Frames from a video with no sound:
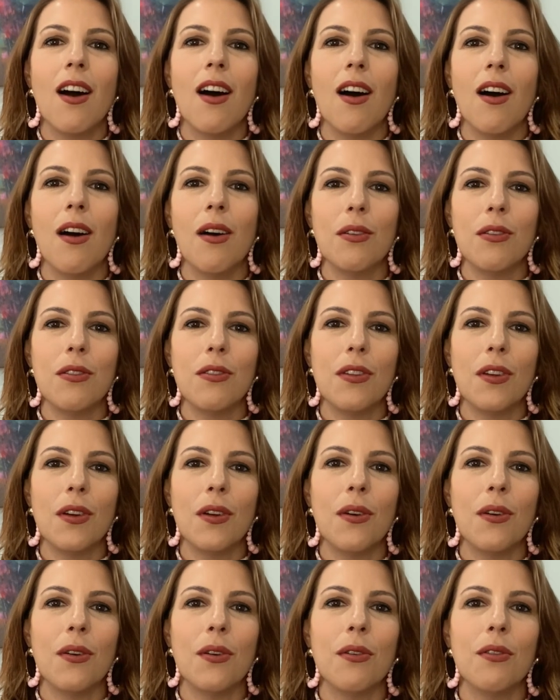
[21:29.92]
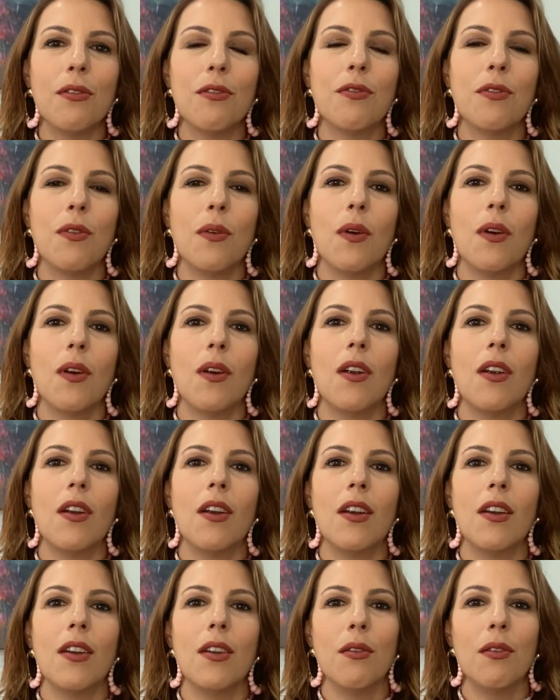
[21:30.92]
Also,
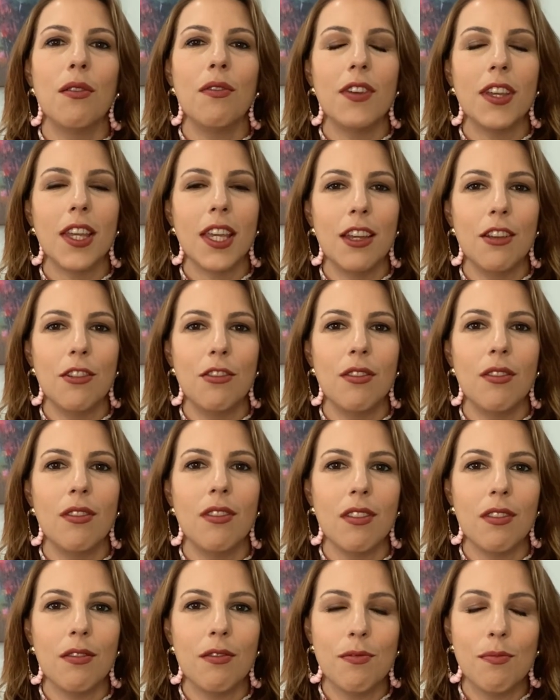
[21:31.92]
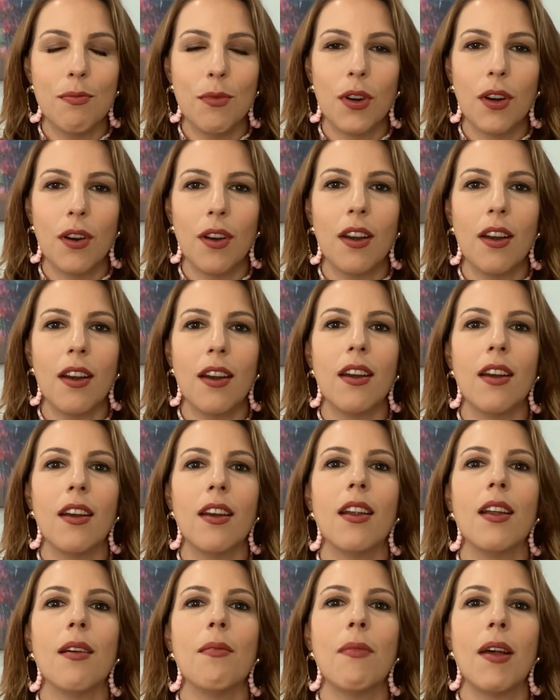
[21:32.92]
for notifications of more
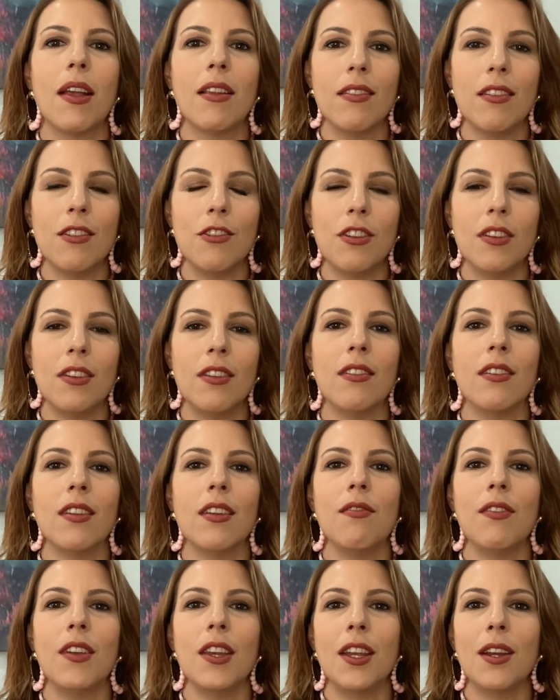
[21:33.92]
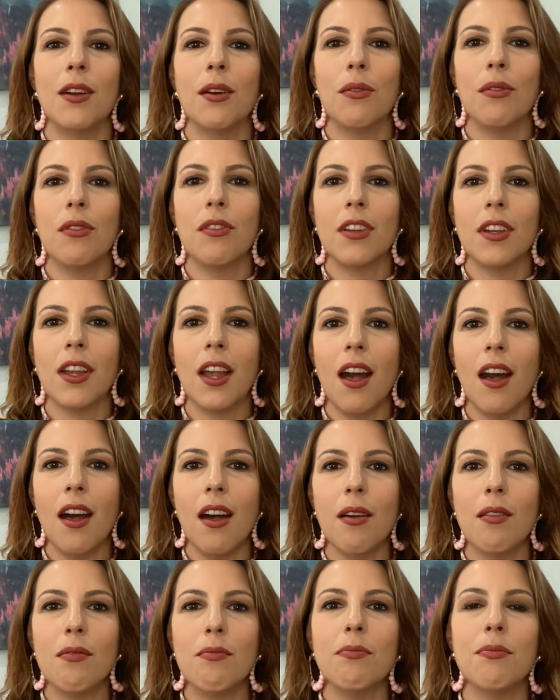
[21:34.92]
messages and videos to
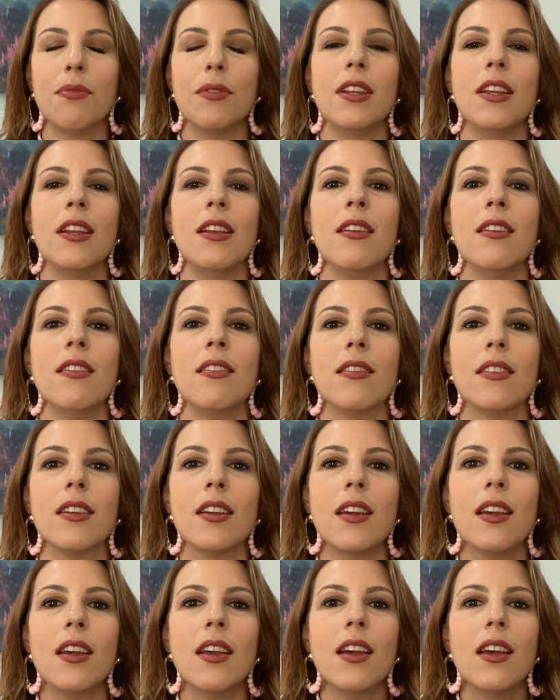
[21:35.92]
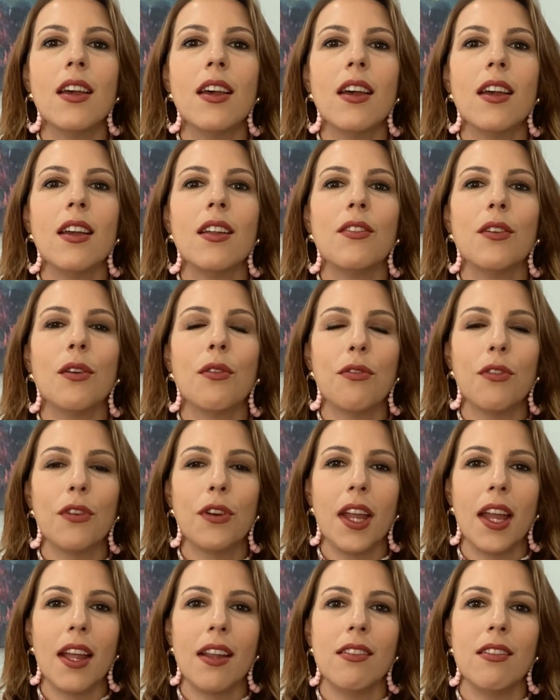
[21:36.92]
come, please don't
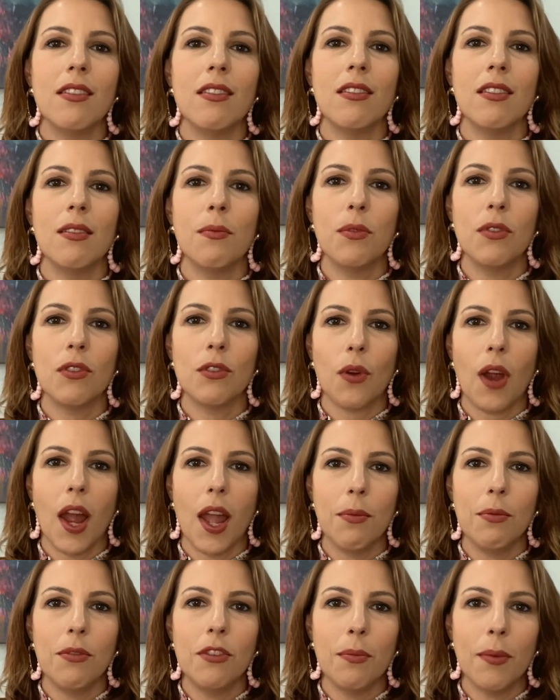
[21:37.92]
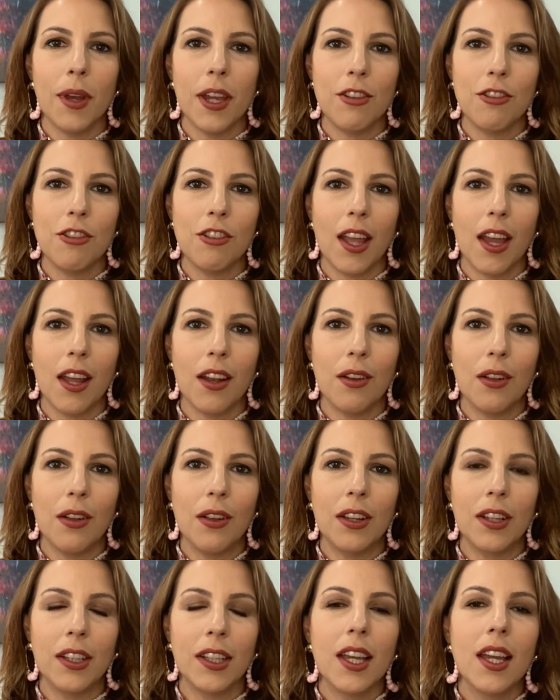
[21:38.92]
forget to subscribe to my
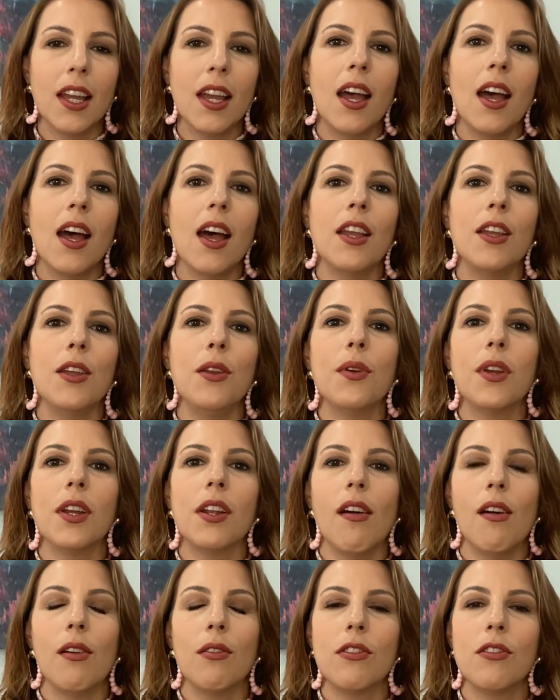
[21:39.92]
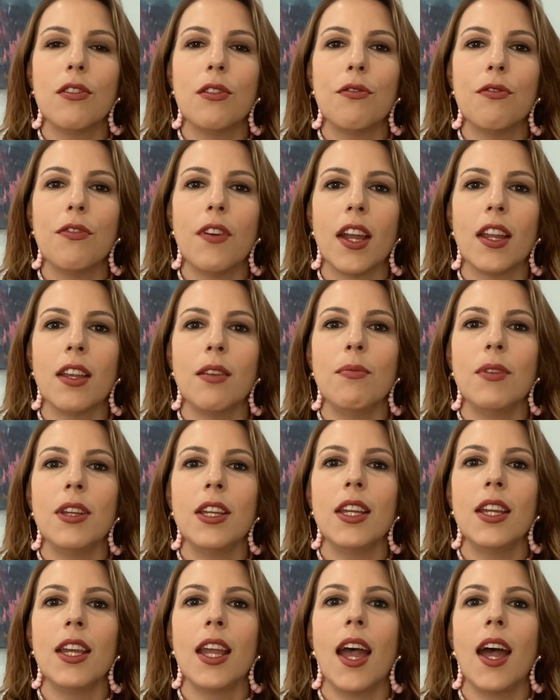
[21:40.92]
channel. You can also find
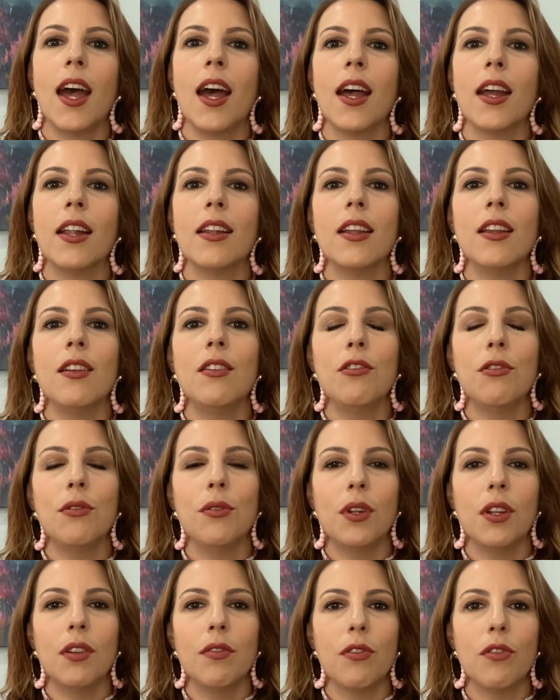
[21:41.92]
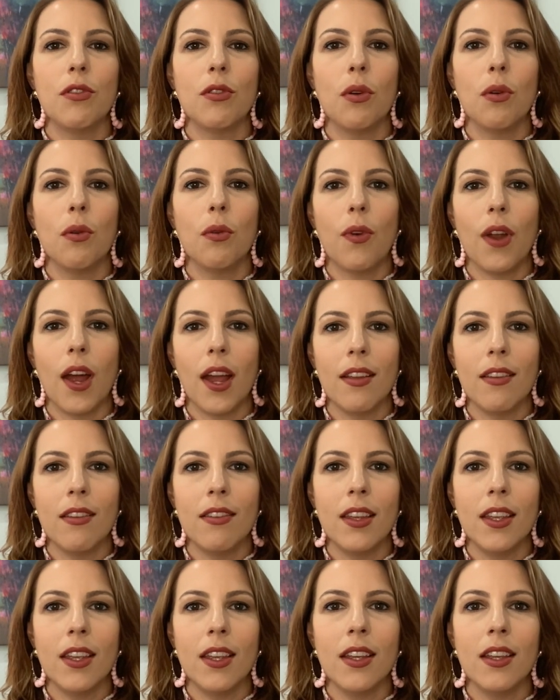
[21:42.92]
me at Intuitive Soul
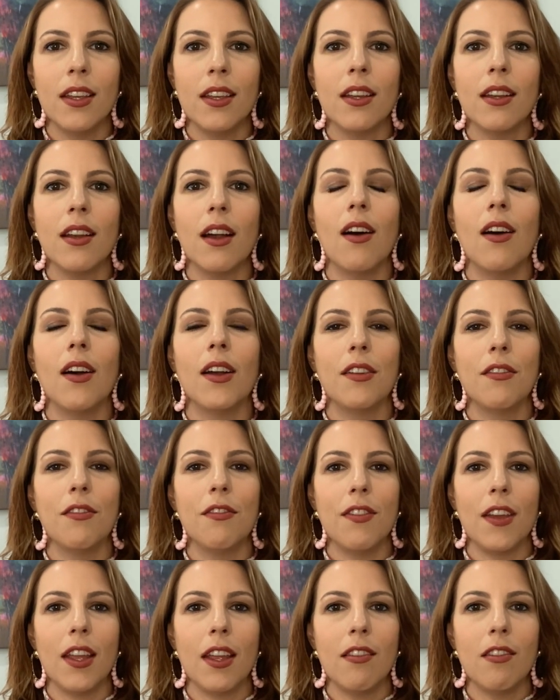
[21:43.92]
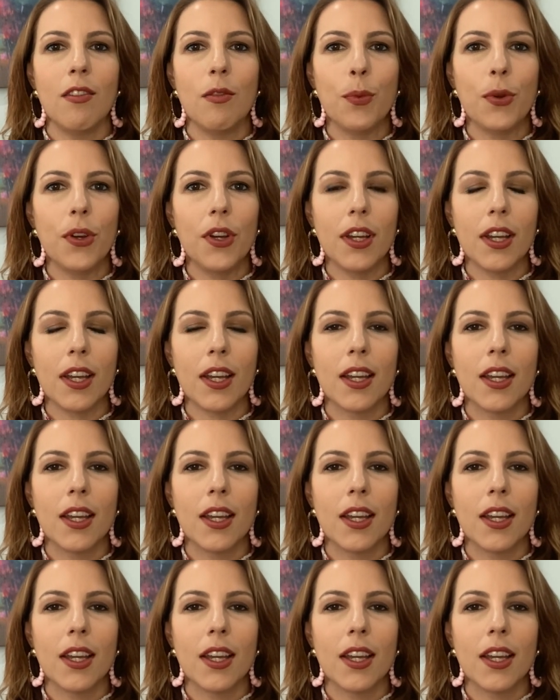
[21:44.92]
Rising on Facebook.